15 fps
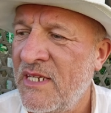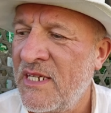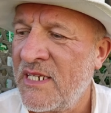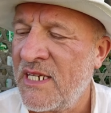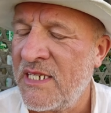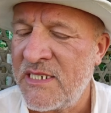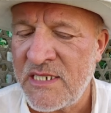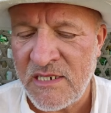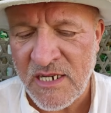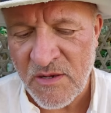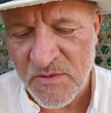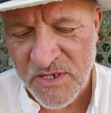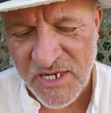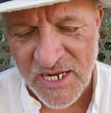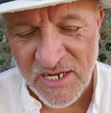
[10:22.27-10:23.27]
Okay, so
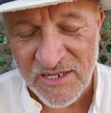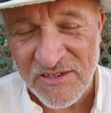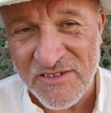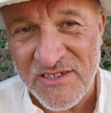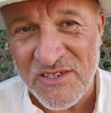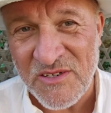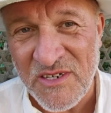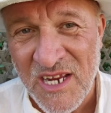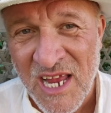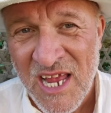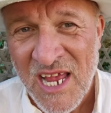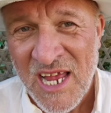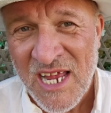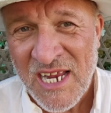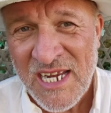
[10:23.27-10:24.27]
now we're getting on to
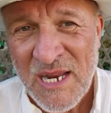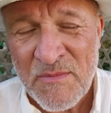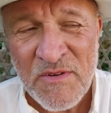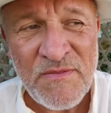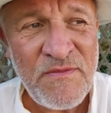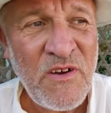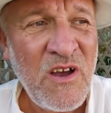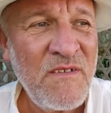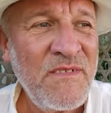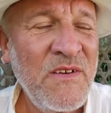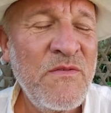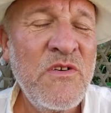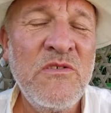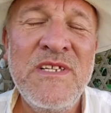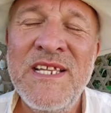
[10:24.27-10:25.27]
number 5.
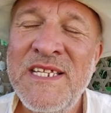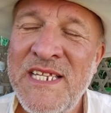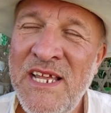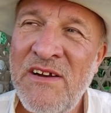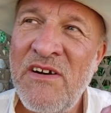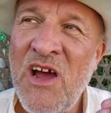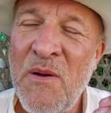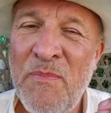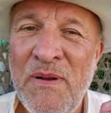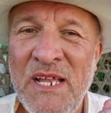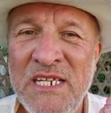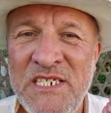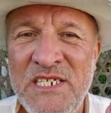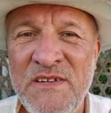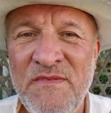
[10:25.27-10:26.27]
Of course, there are
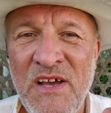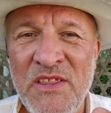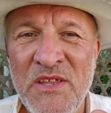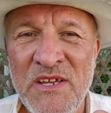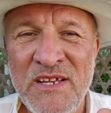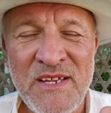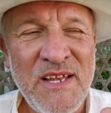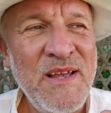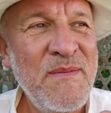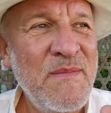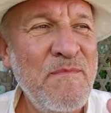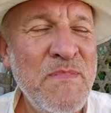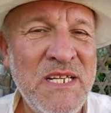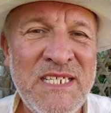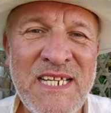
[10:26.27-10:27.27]
plenty of other
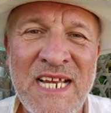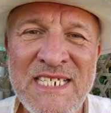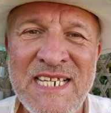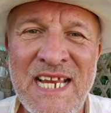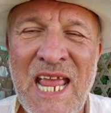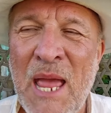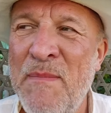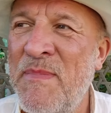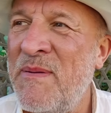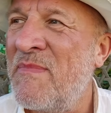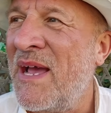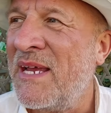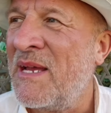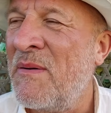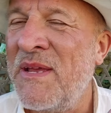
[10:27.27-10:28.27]
mistakes that can be
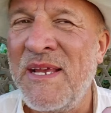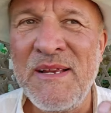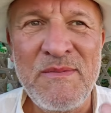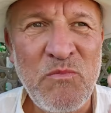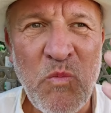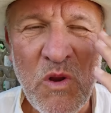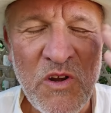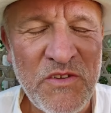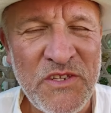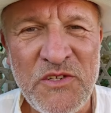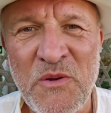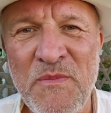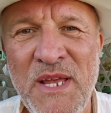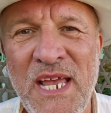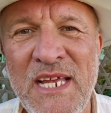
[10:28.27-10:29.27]
made. I mean, one off the
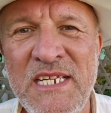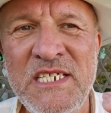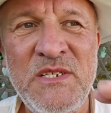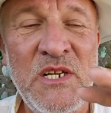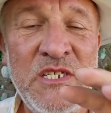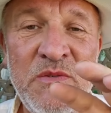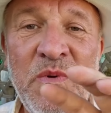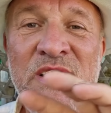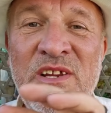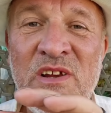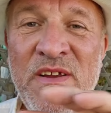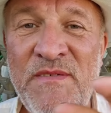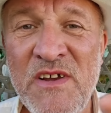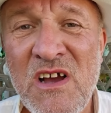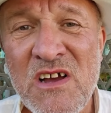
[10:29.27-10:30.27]
top of my head is when
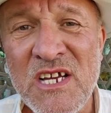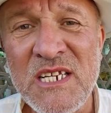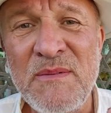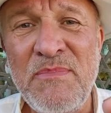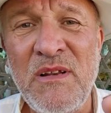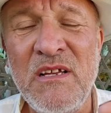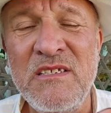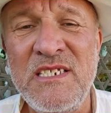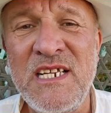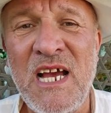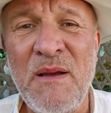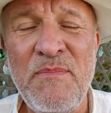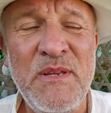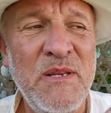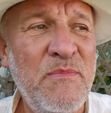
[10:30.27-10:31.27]
if you are going to plant it
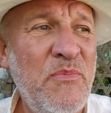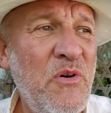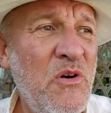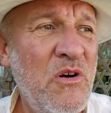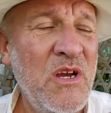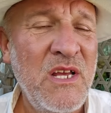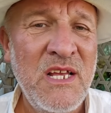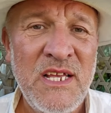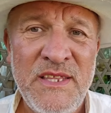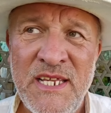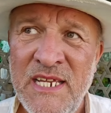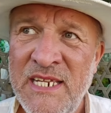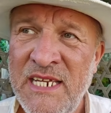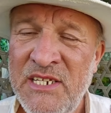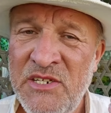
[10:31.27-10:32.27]
up in a pot,
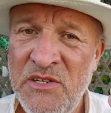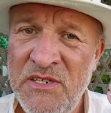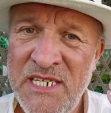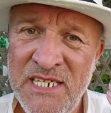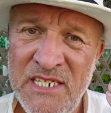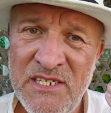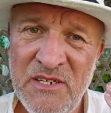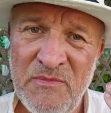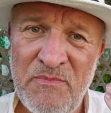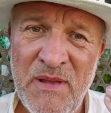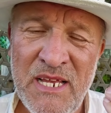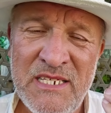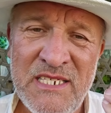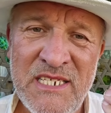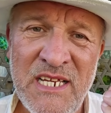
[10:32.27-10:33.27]
then they do tend to do
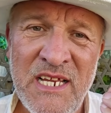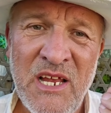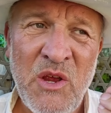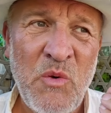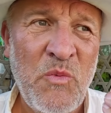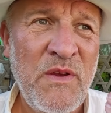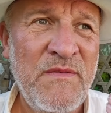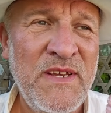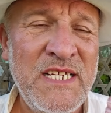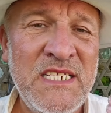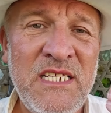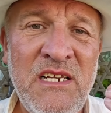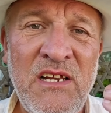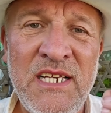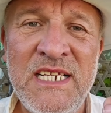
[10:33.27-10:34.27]
better with a
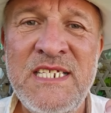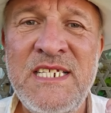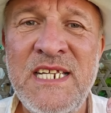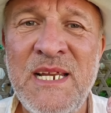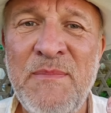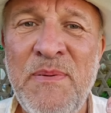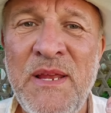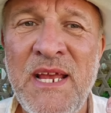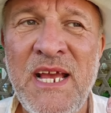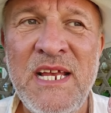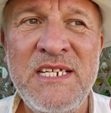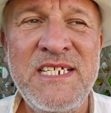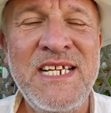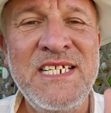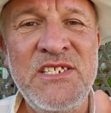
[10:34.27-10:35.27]
slightly acidic
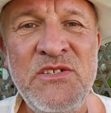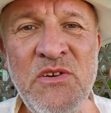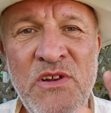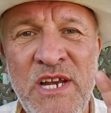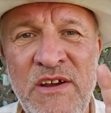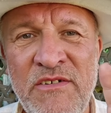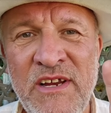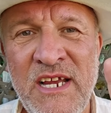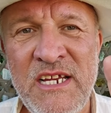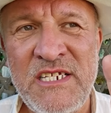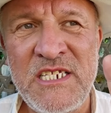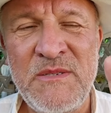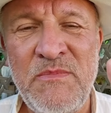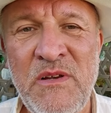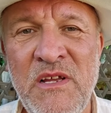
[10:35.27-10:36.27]
pH. It's not an
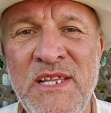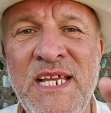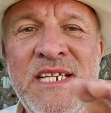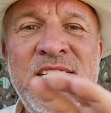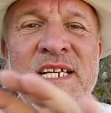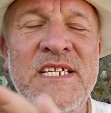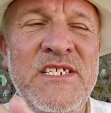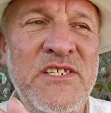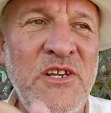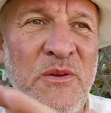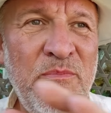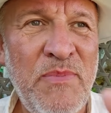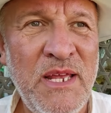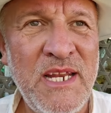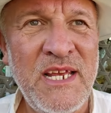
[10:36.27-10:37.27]
ericaceous plant, they just
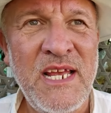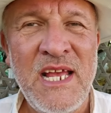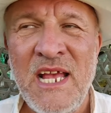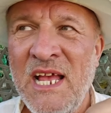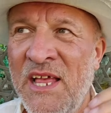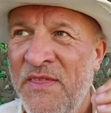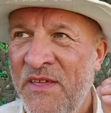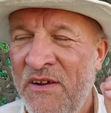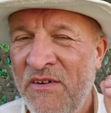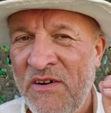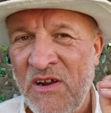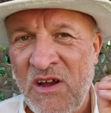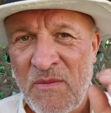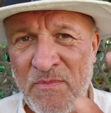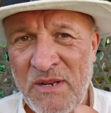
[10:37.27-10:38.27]
do better.
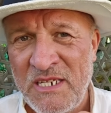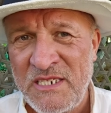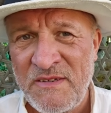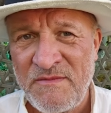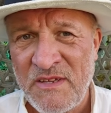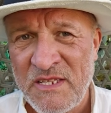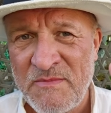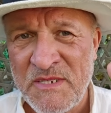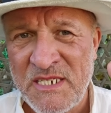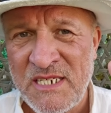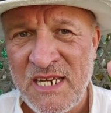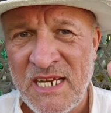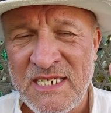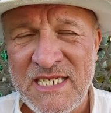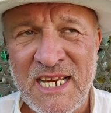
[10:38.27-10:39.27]
There are plenty of other
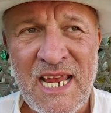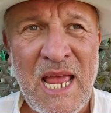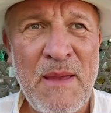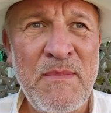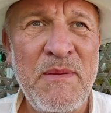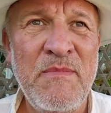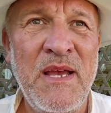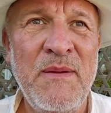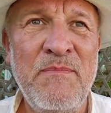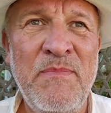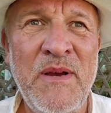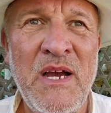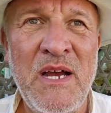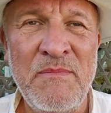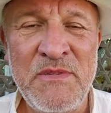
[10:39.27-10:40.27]
mistakes that can be made,
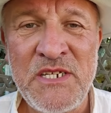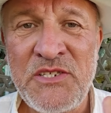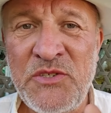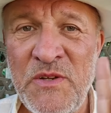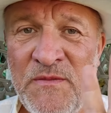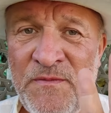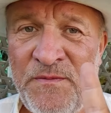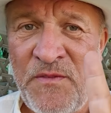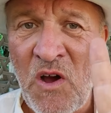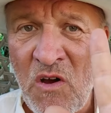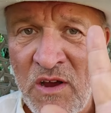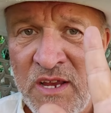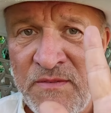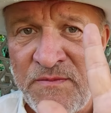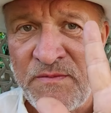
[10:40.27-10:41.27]
but I'm just doing
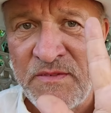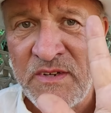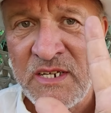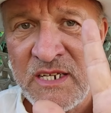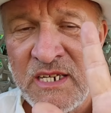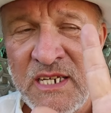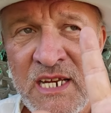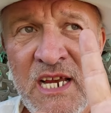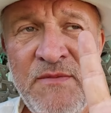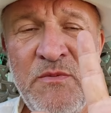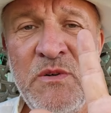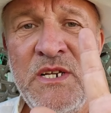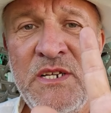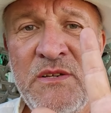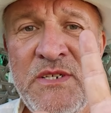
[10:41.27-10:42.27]
5. Yeah, if
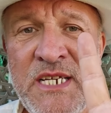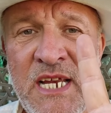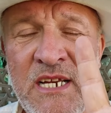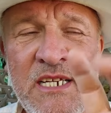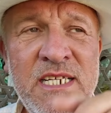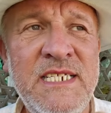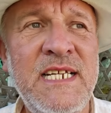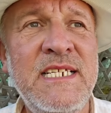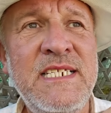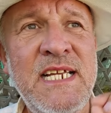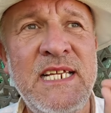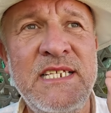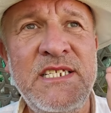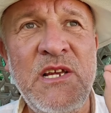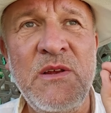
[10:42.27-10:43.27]
I wanted to do 10, I'd have done
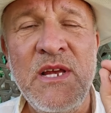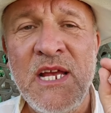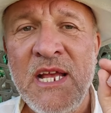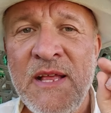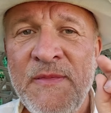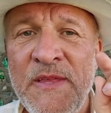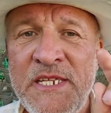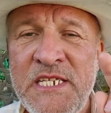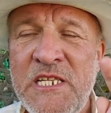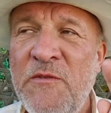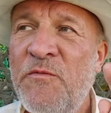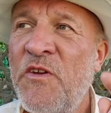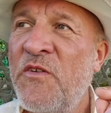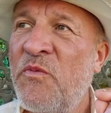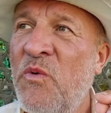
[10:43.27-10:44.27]
10. So this is
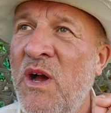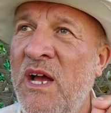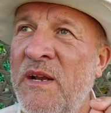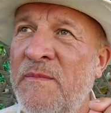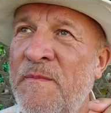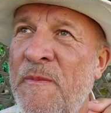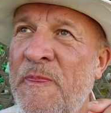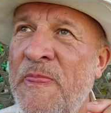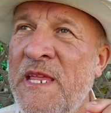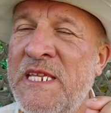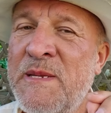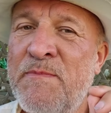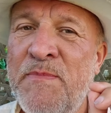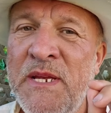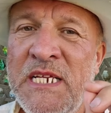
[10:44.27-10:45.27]
the 5th one.
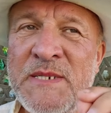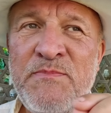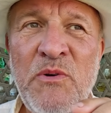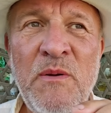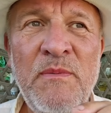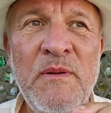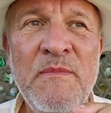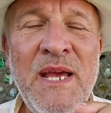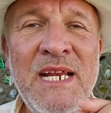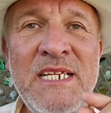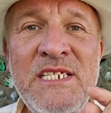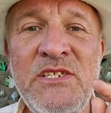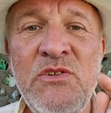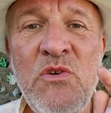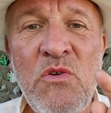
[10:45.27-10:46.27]
It's the biggest problem, and
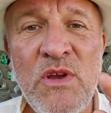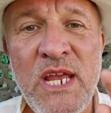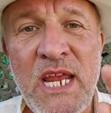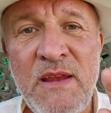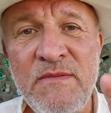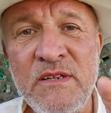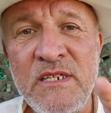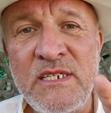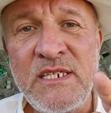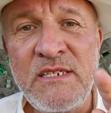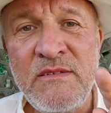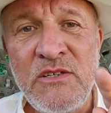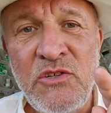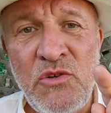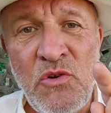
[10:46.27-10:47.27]
it's not even
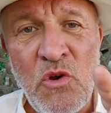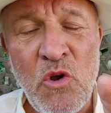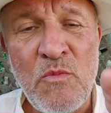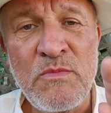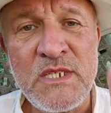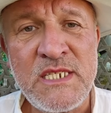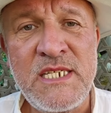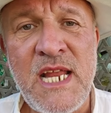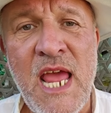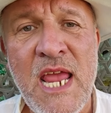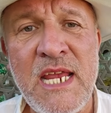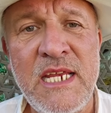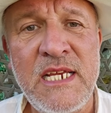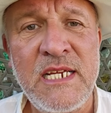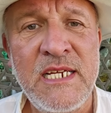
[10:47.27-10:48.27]
your
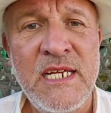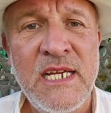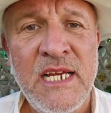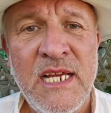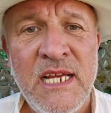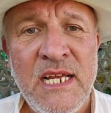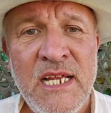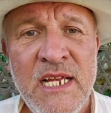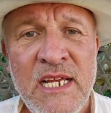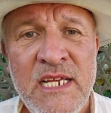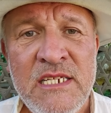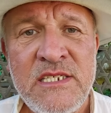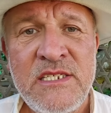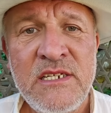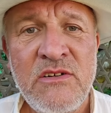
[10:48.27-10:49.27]
mistake.
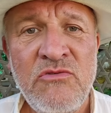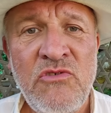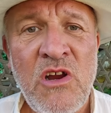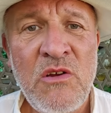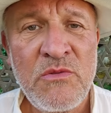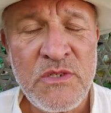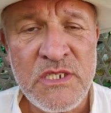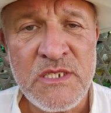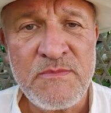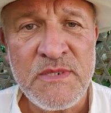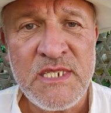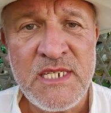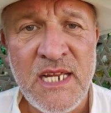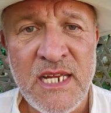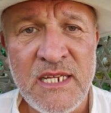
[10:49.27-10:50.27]
It's the grower's
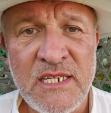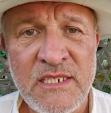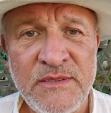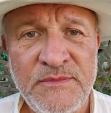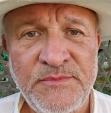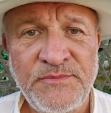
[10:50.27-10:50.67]
mistake.